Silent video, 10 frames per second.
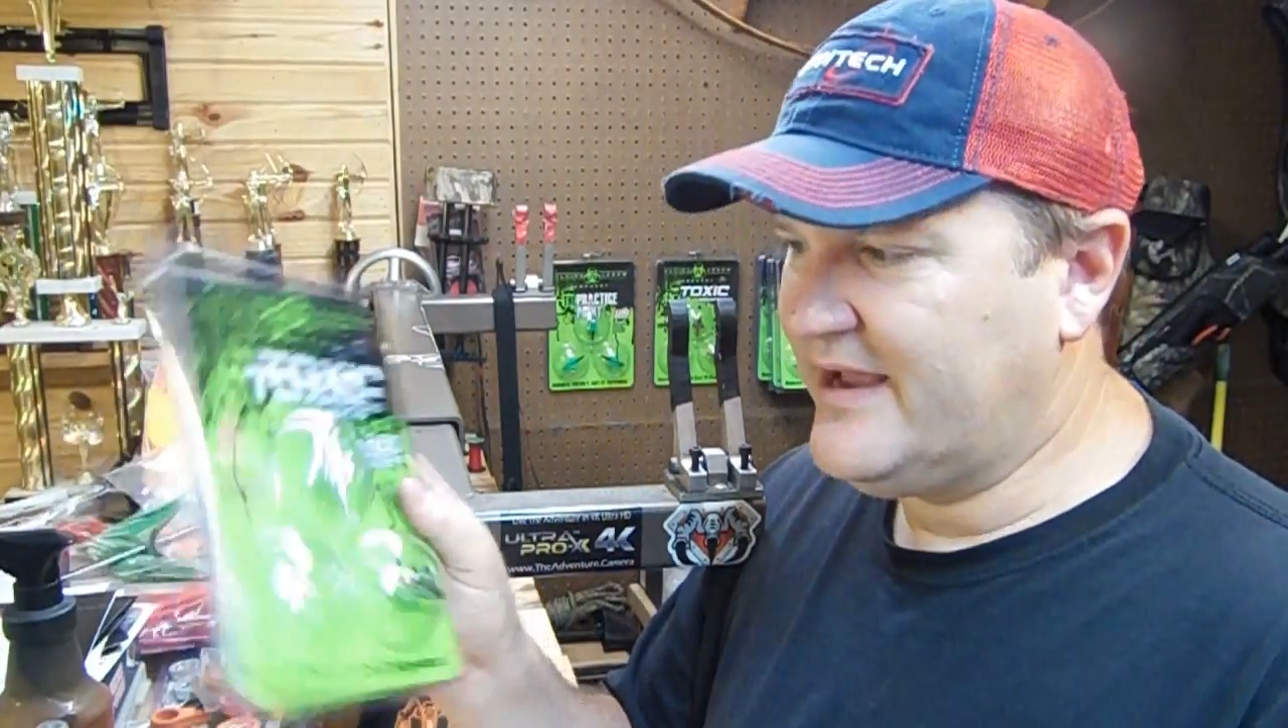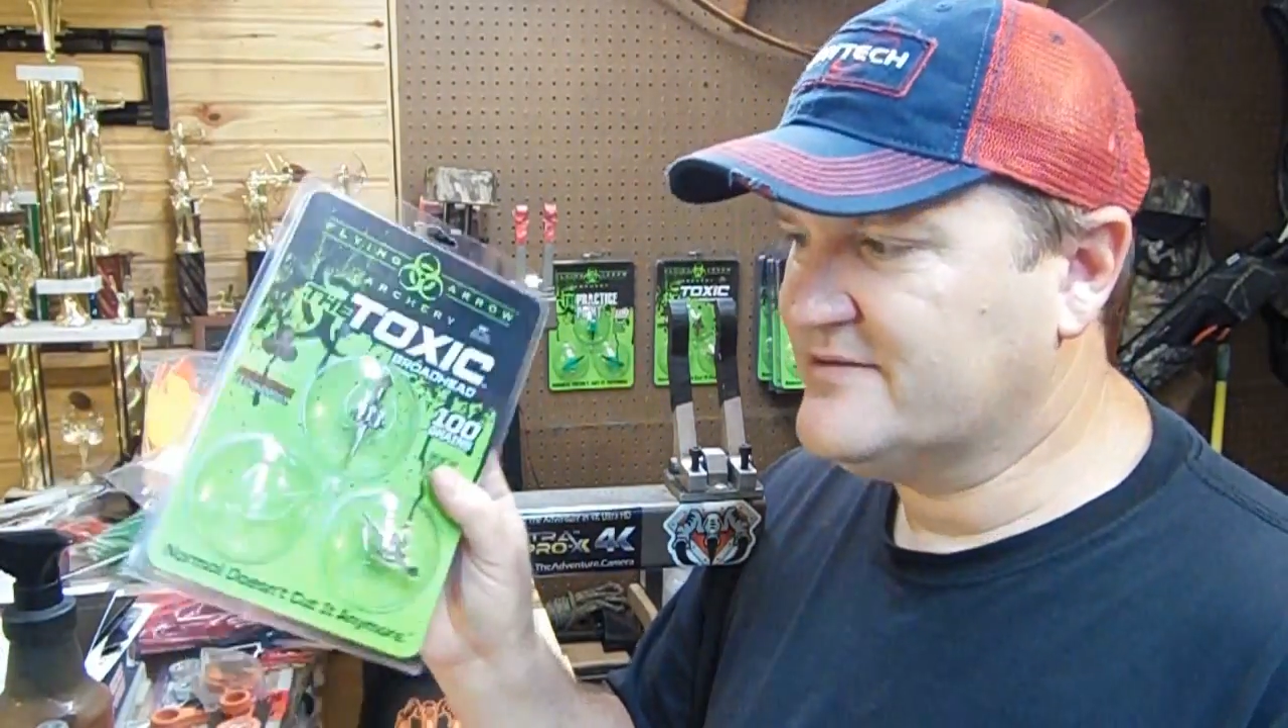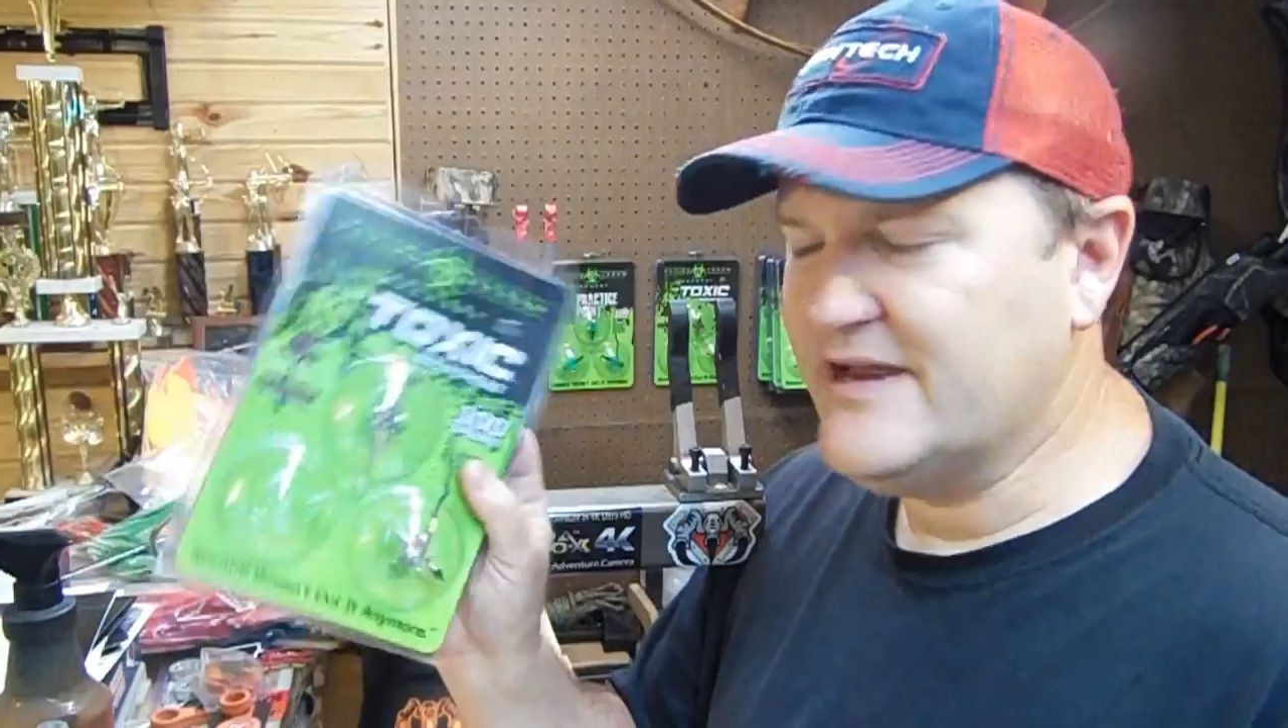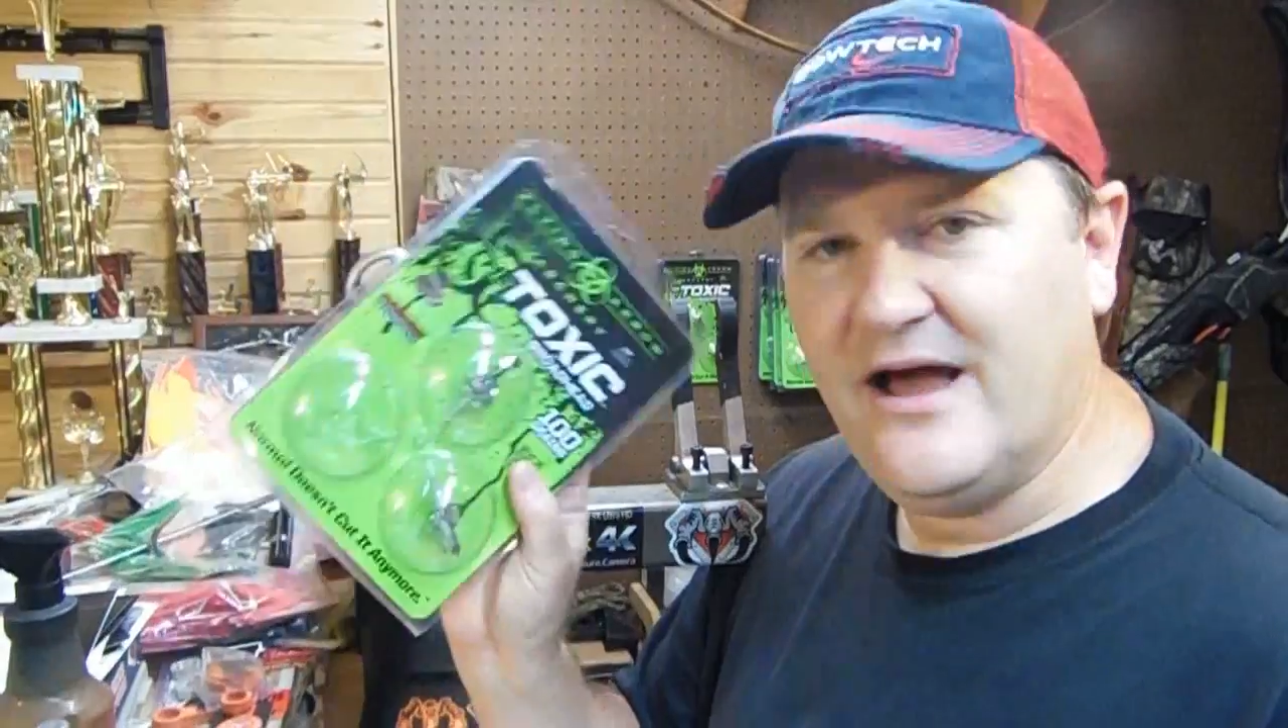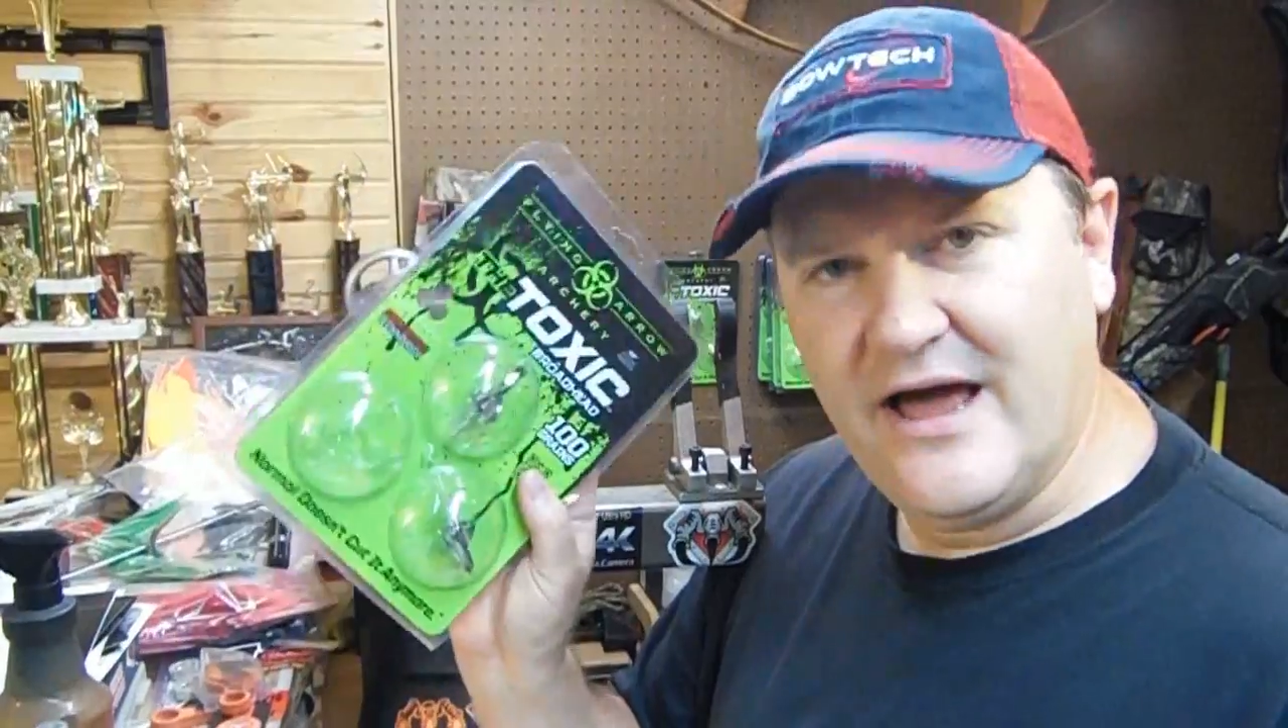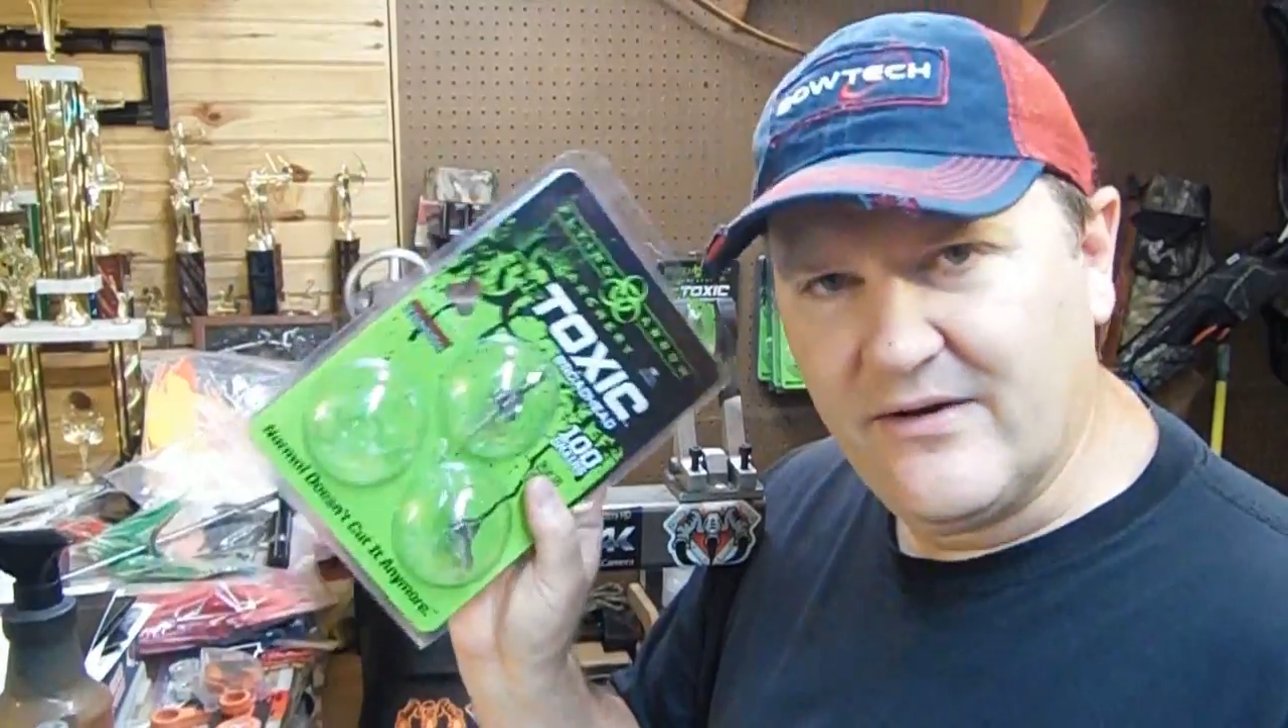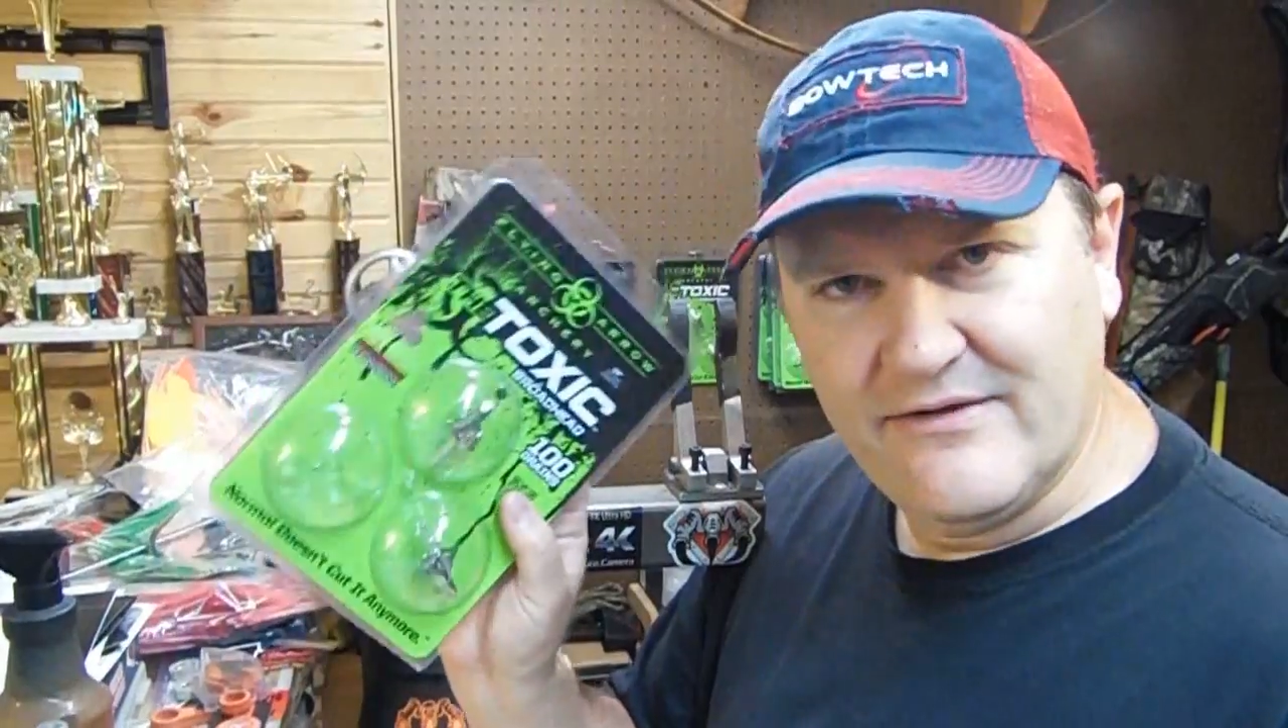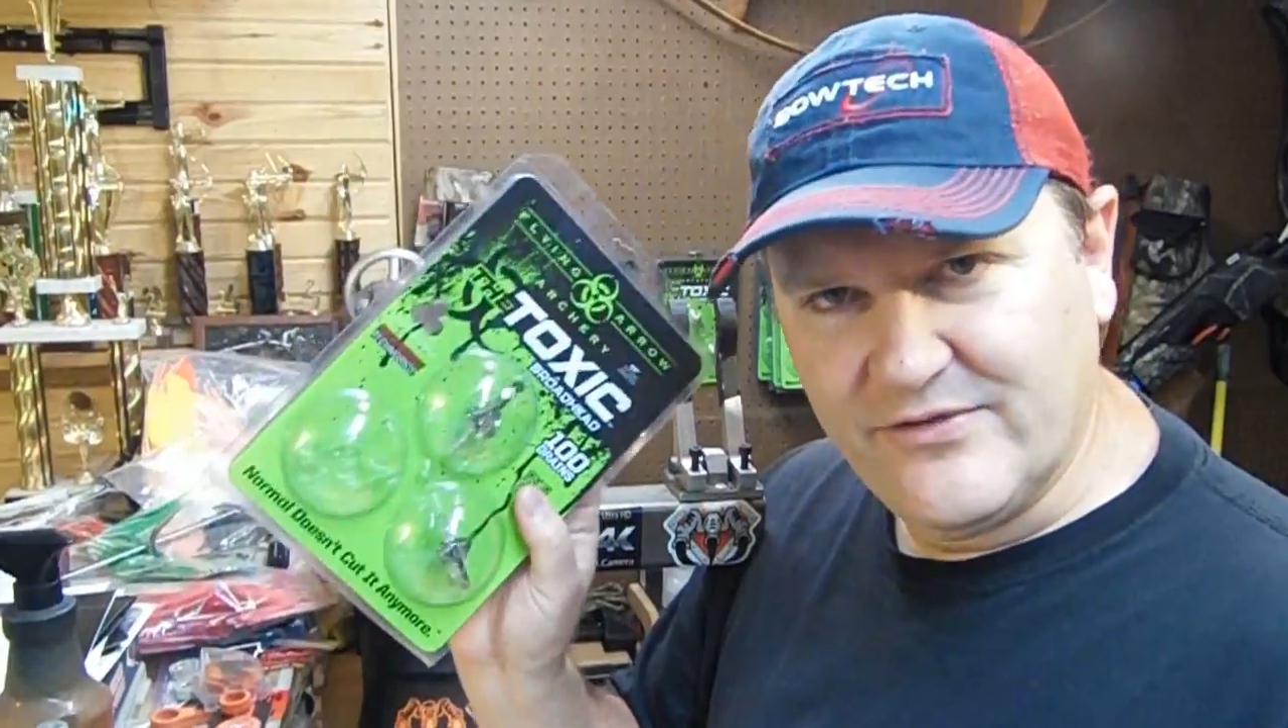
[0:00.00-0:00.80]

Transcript: because now I don't have